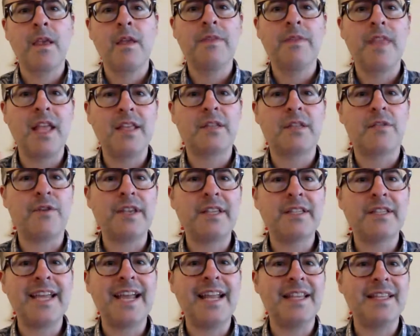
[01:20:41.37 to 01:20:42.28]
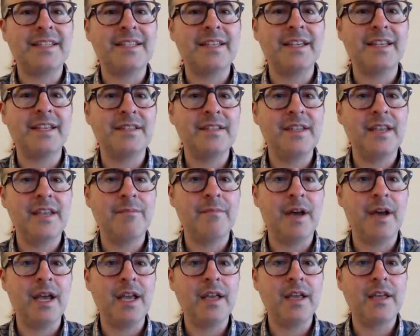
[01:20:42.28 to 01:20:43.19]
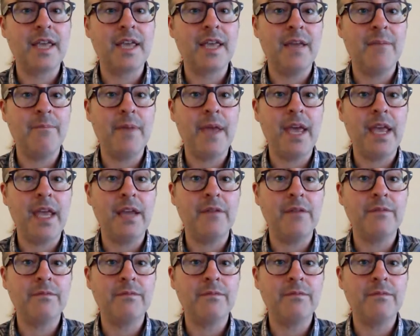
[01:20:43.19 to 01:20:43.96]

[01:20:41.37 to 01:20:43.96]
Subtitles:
That's 3 sentences in my campaign.